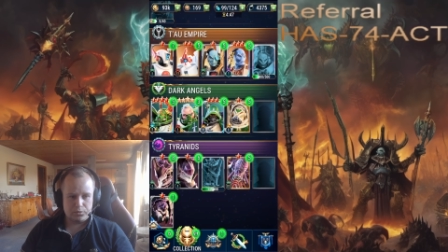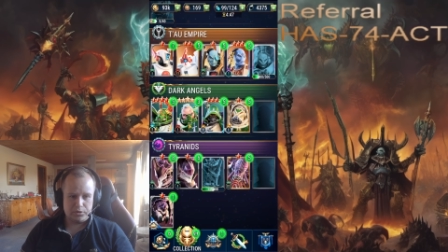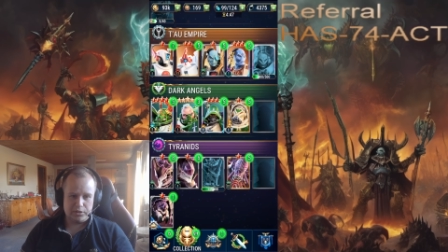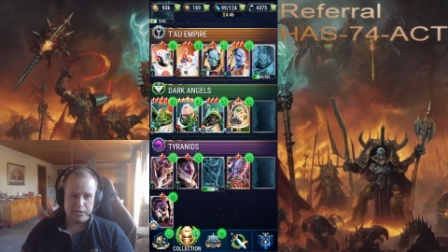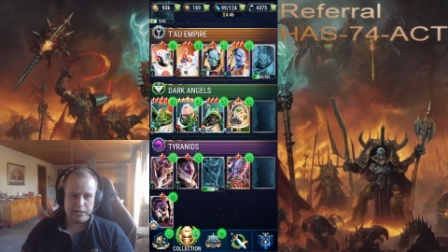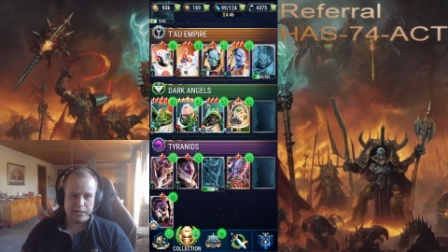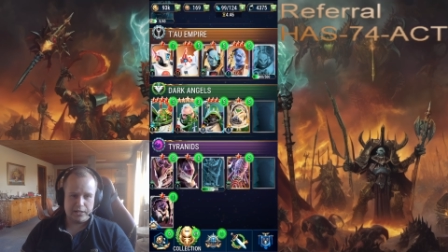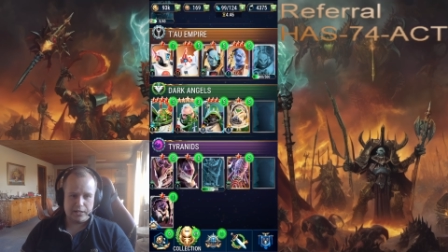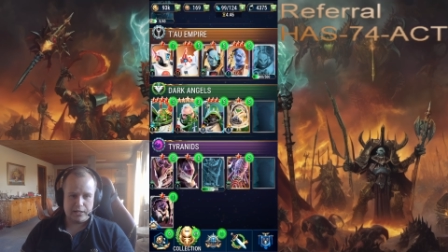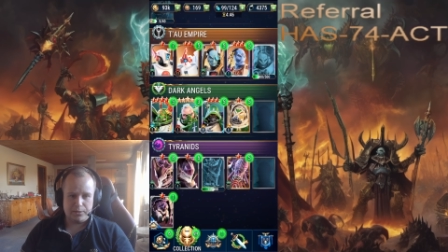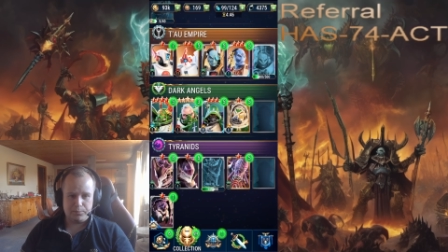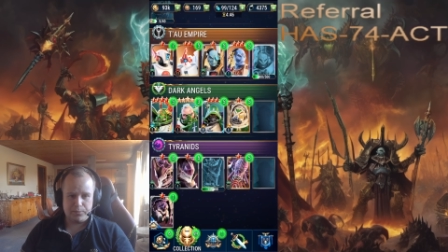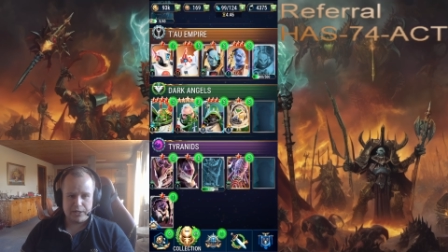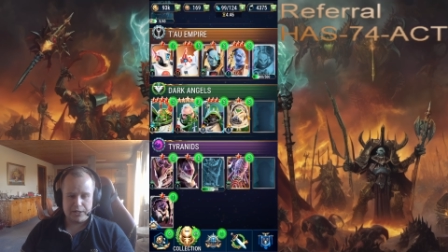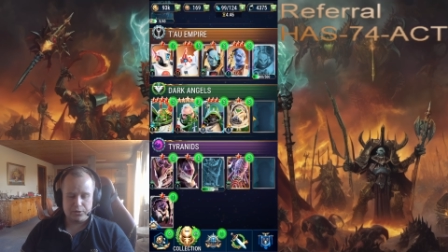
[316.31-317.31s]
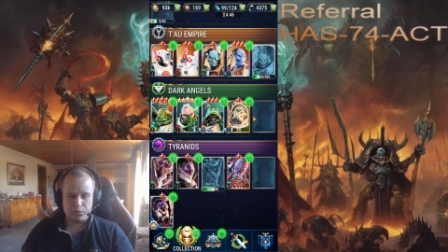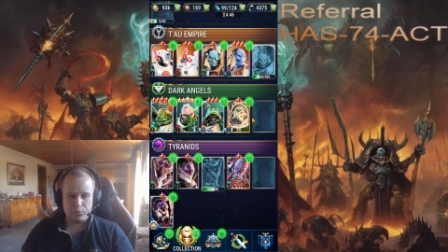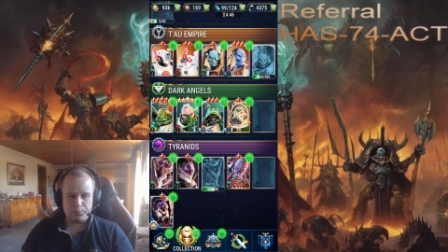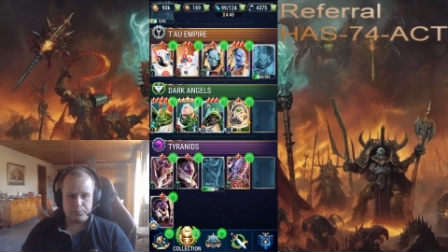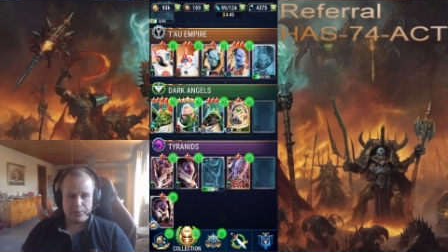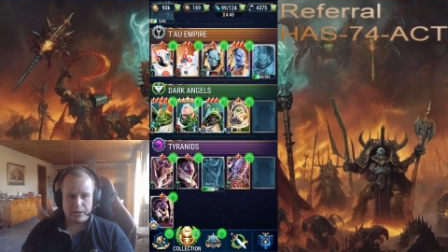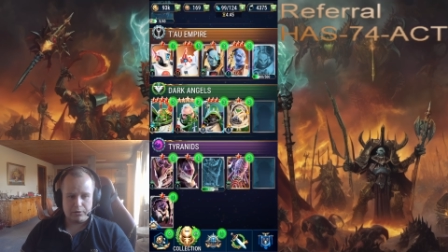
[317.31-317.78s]
yeah, I might go
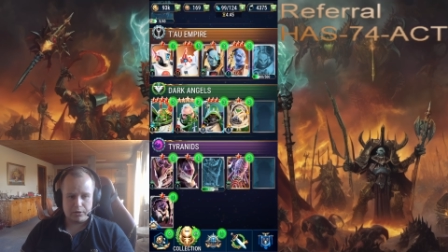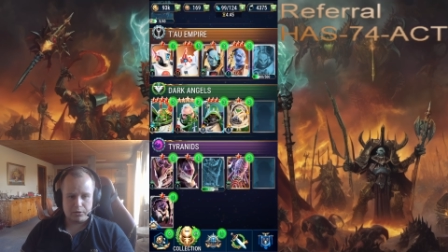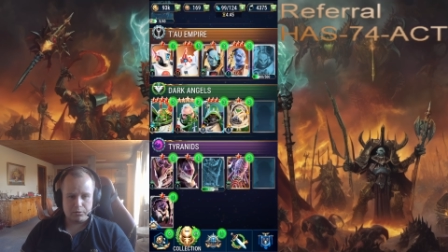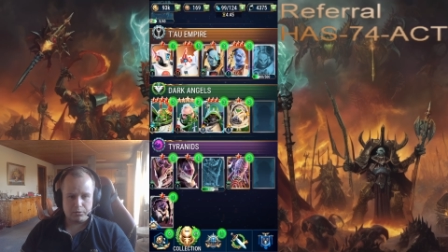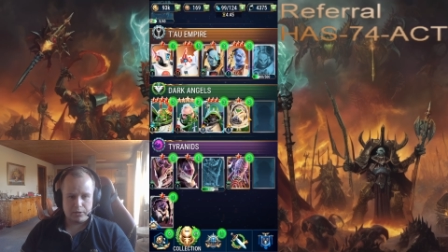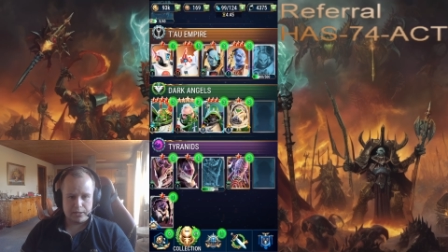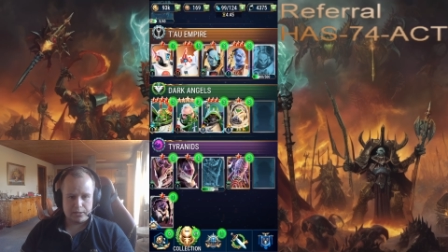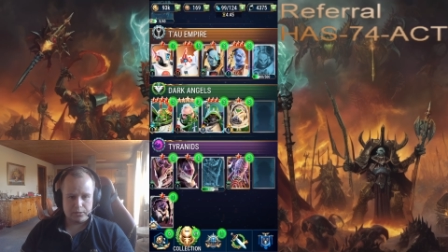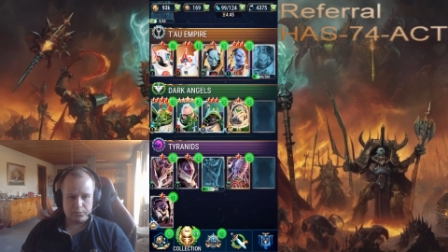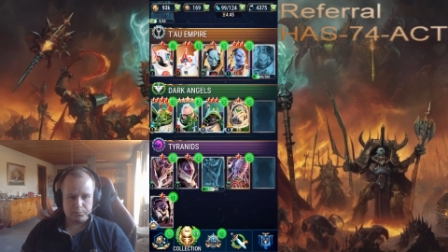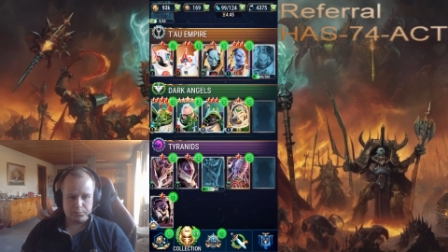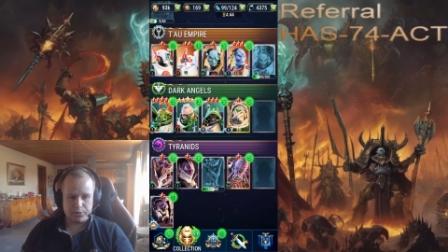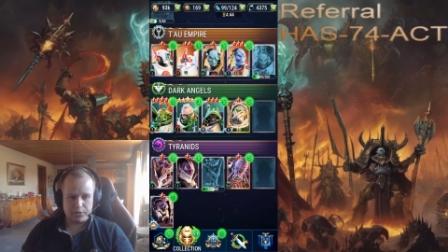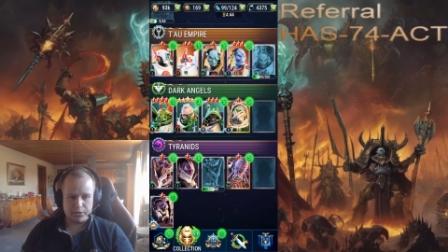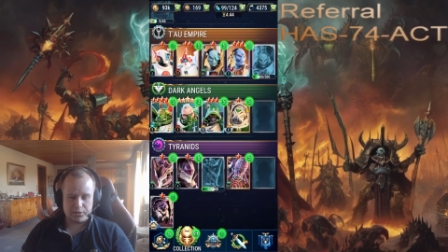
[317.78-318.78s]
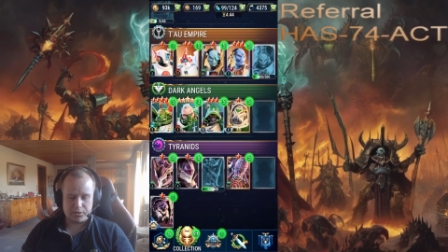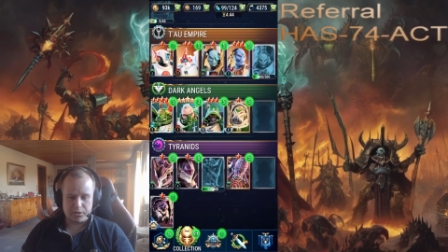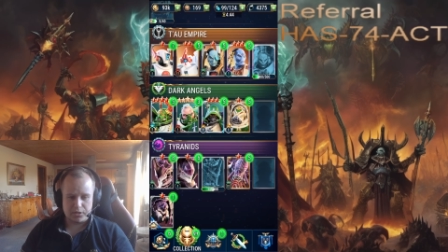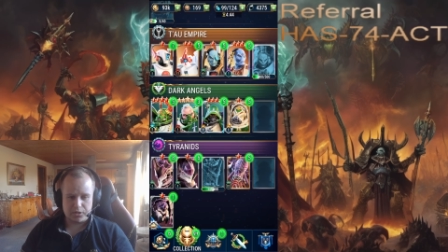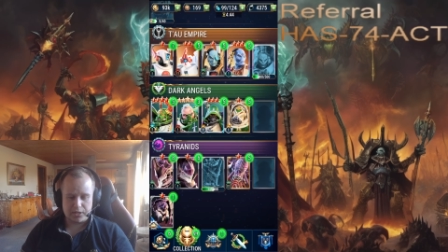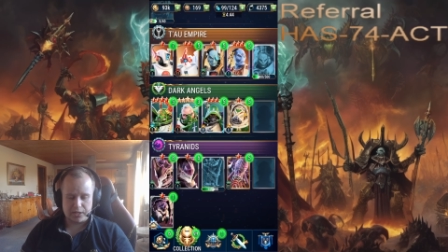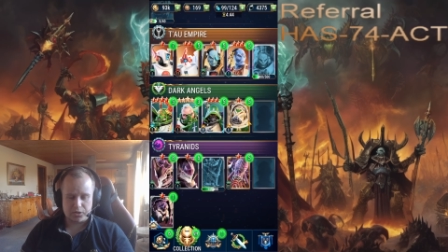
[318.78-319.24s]
Baraquel because
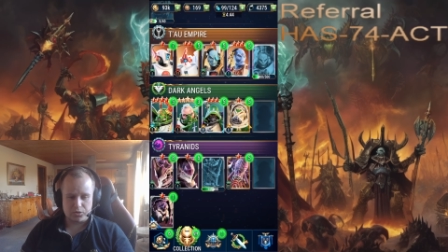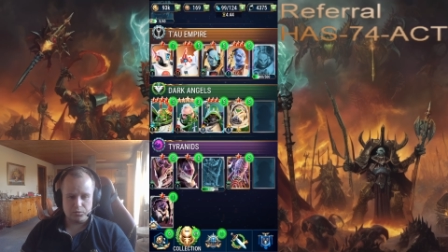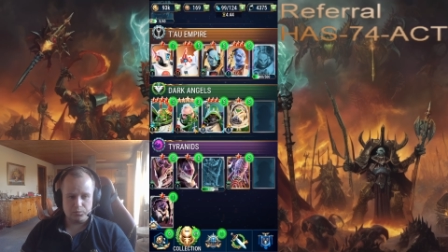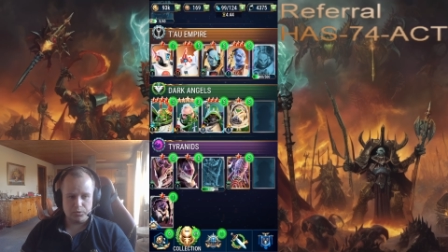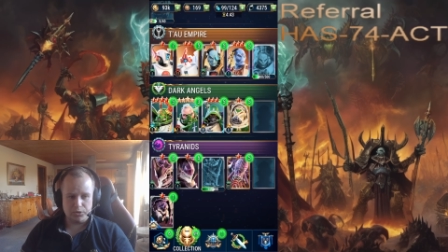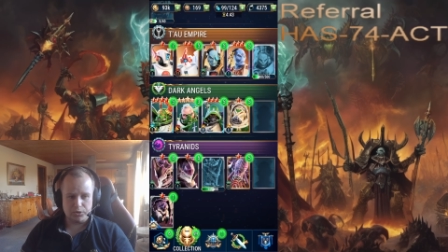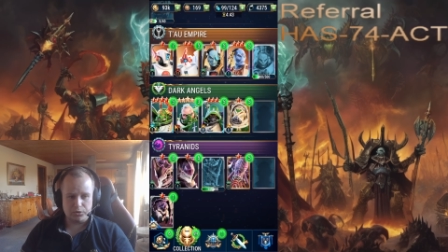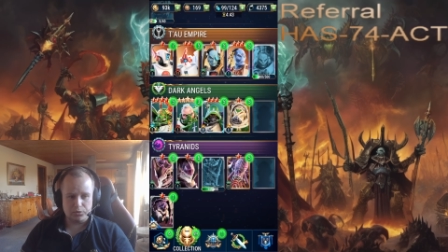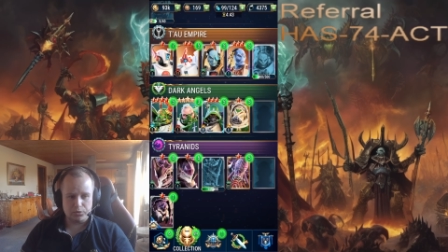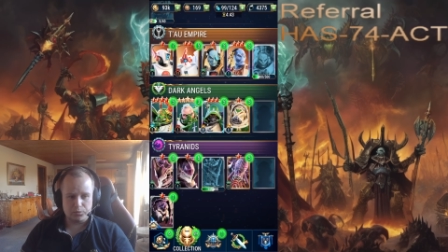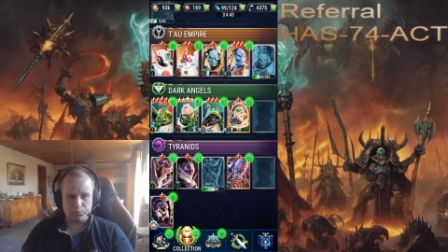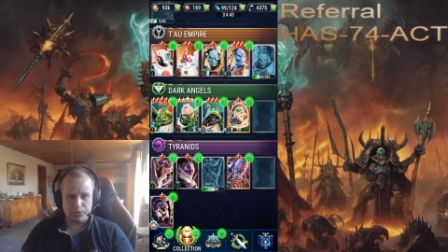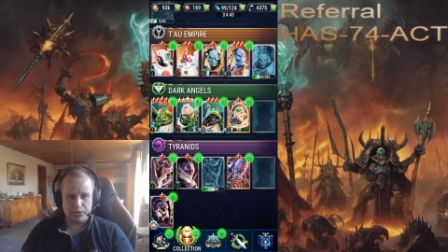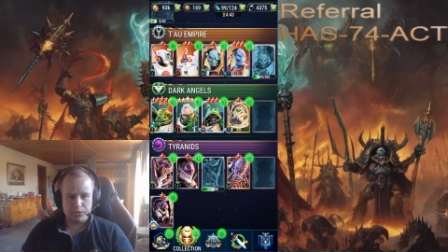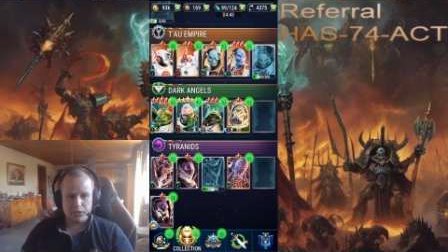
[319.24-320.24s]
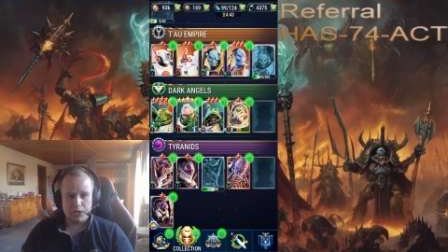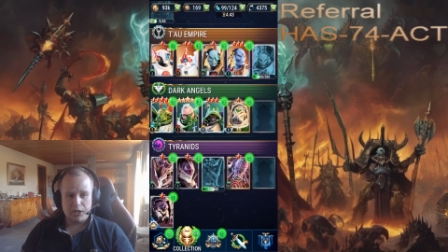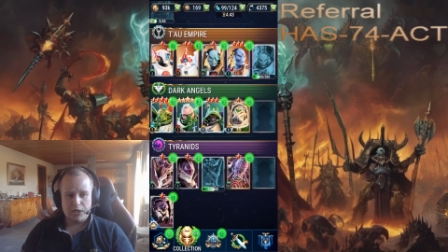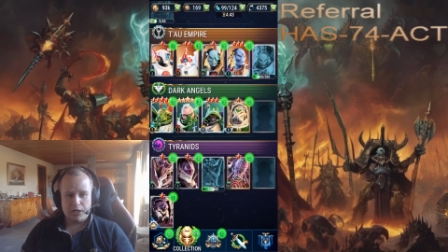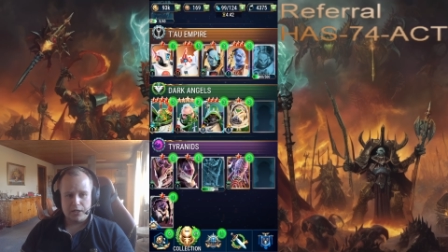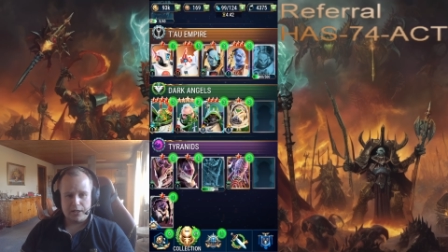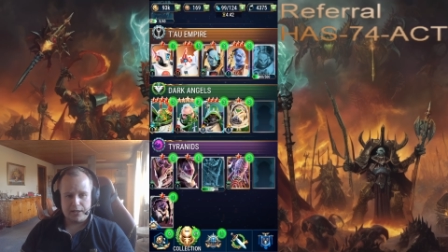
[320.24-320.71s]
it's actually really good with
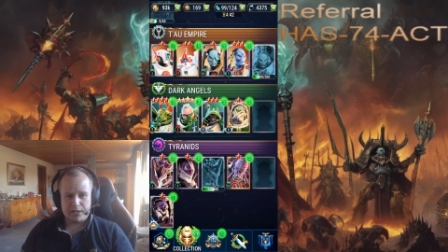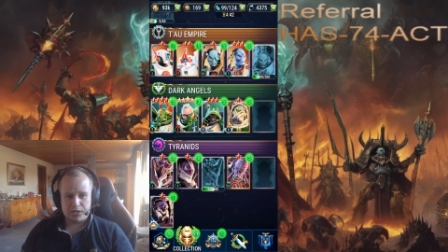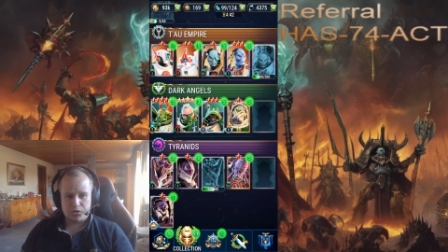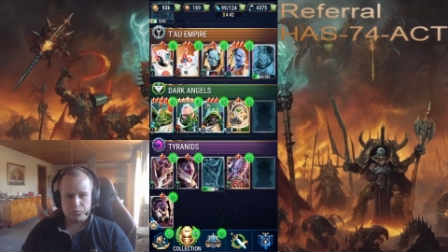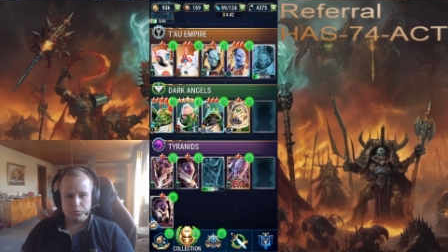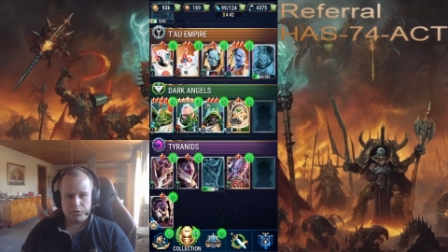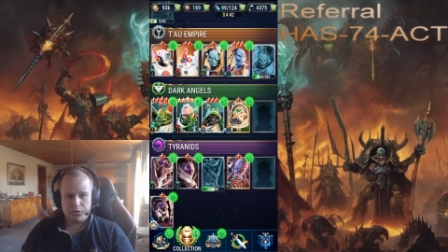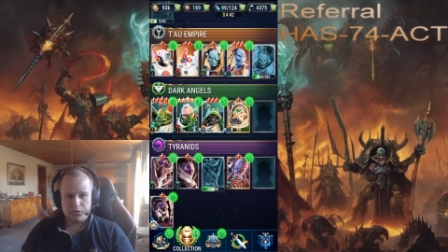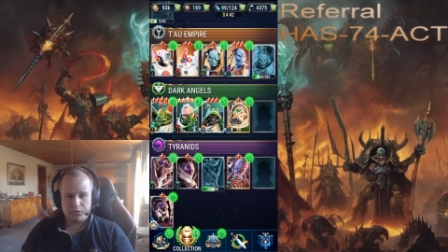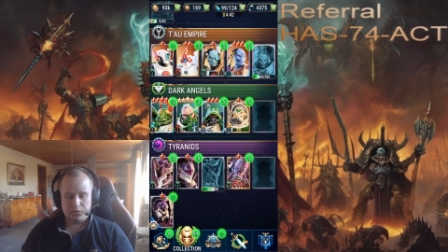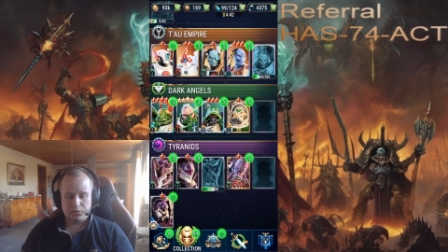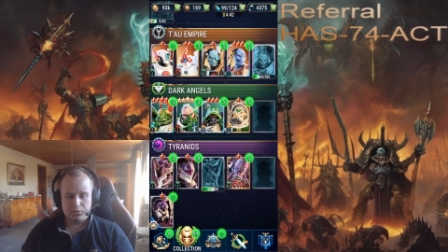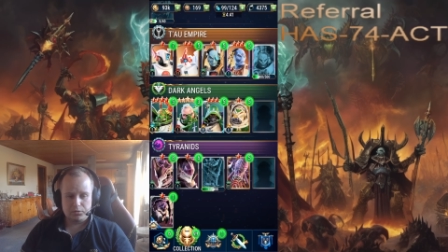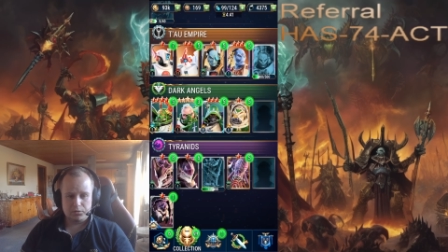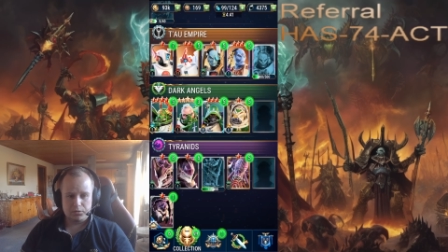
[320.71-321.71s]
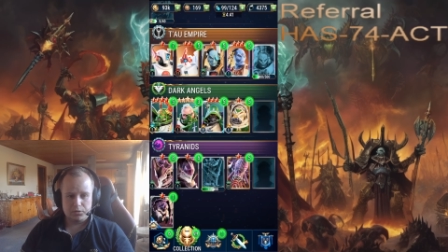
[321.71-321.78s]
Asriel,